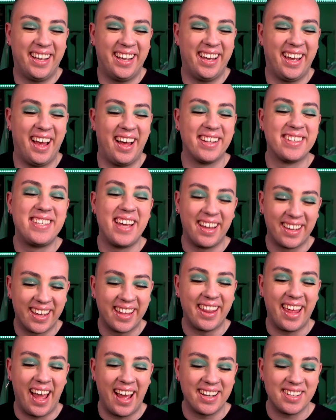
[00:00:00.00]
I'll tell you
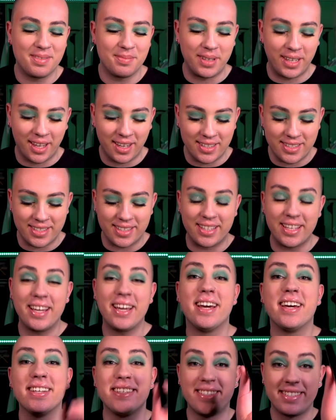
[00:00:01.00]
that, because
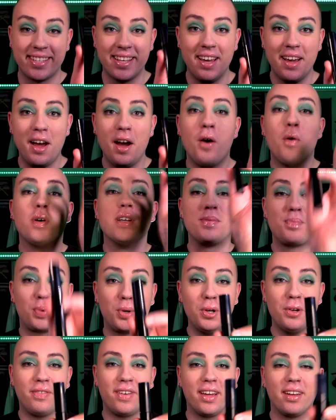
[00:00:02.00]
this was
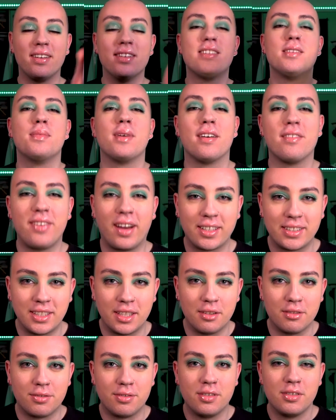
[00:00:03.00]
proven to be
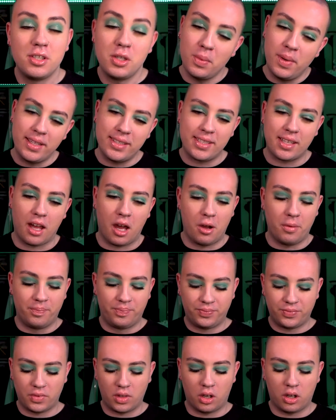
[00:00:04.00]
effective 2 weeks ago.
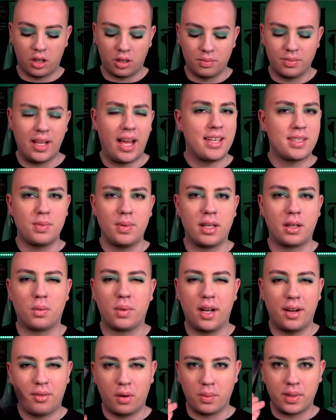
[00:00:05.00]
Or last week,
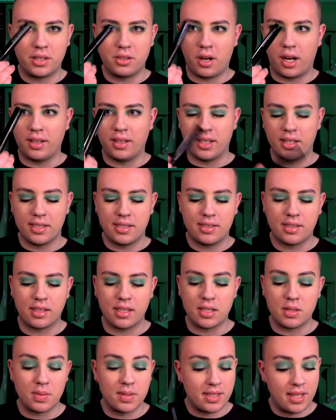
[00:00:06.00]
whenever we tried this.
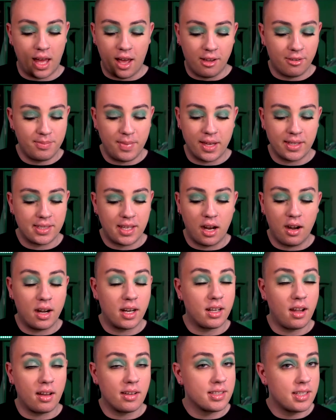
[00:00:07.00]
This was the e.l.f. mascara.
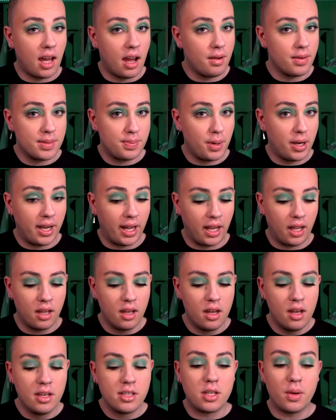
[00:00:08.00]
Y'all saw it was pretty.
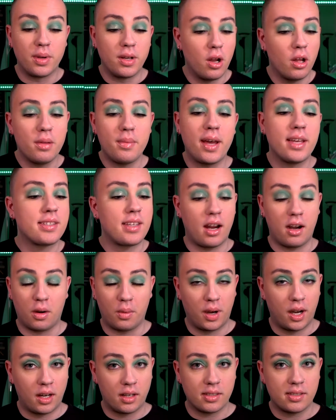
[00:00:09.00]
So we know the mascara
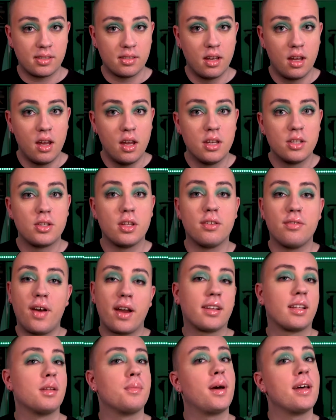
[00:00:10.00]
works. So the
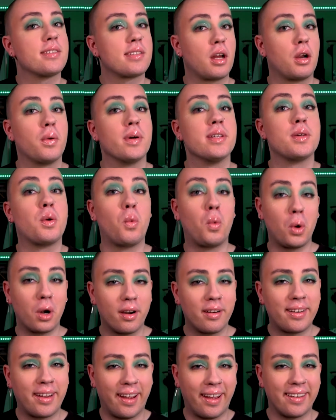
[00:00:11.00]
fact that the mascara wasn't
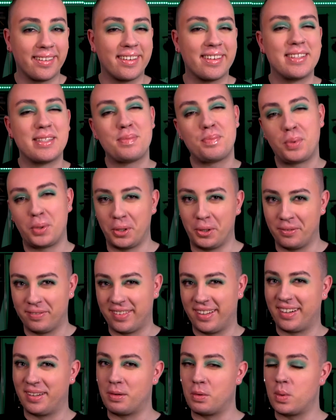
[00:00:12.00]
working is proof
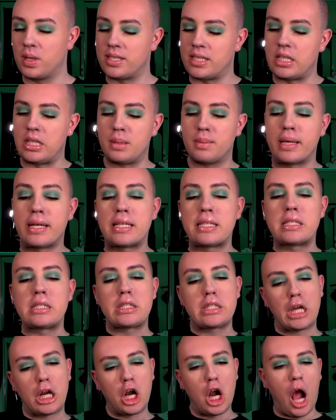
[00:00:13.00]
that it wasn't the
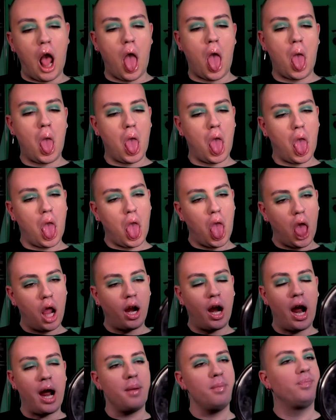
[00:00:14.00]
mascara.
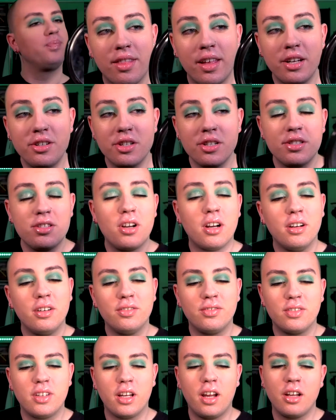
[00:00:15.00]
Okay? They just
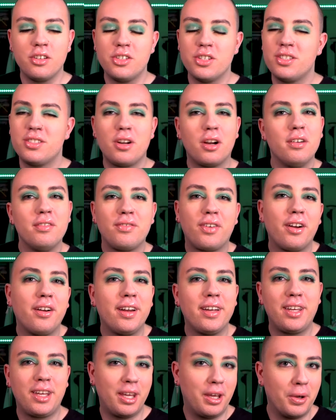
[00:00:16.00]
aren't very
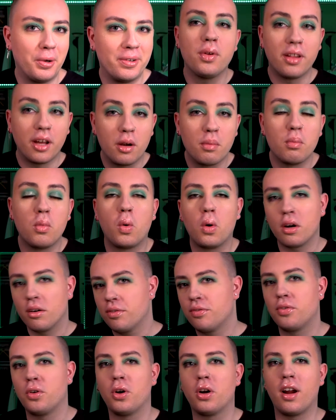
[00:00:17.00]
cute. They're more
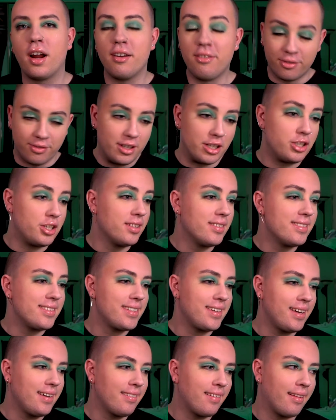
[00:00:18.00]
for
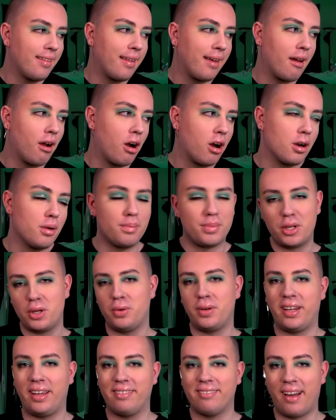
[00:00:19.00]
efficiency than they are
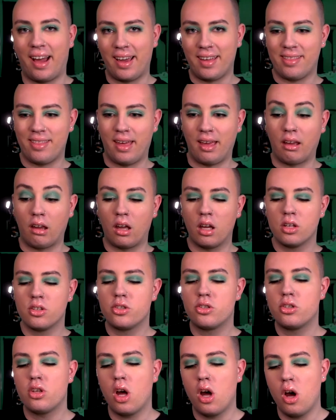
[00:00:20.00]
beauty, I think.
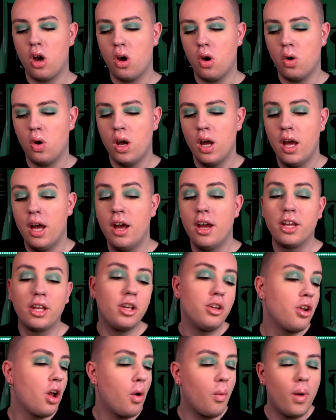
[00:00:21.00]
So, you
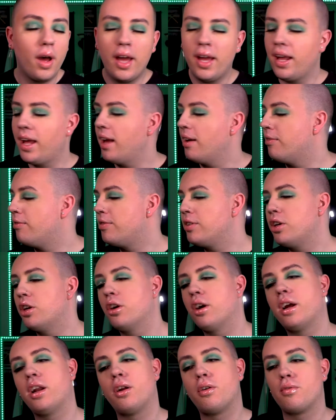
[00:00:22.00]
know what? If you're
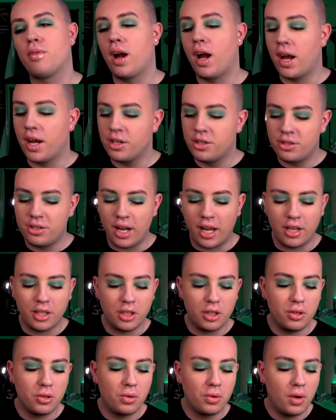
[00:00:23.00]
in a rush and
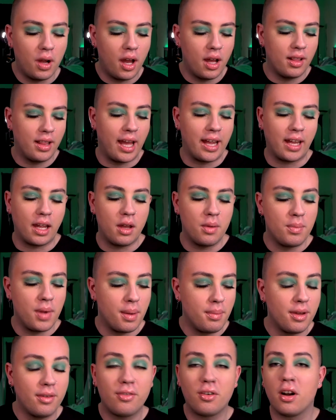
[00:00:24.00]
you, like,
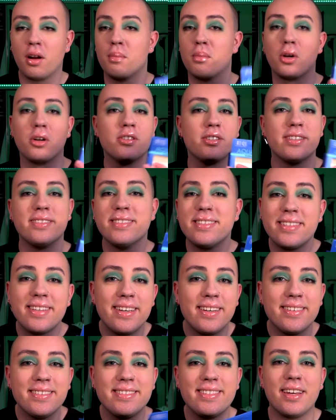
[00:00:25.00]
maybe for
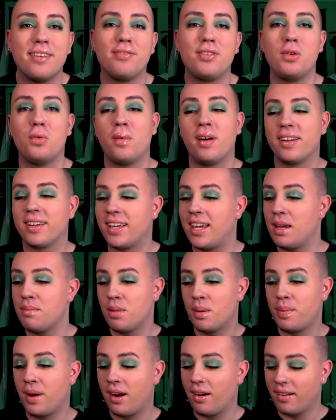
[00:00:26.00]
emergencies, if you want to keep a
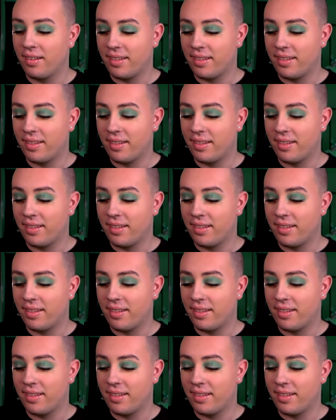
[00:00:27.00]
pair of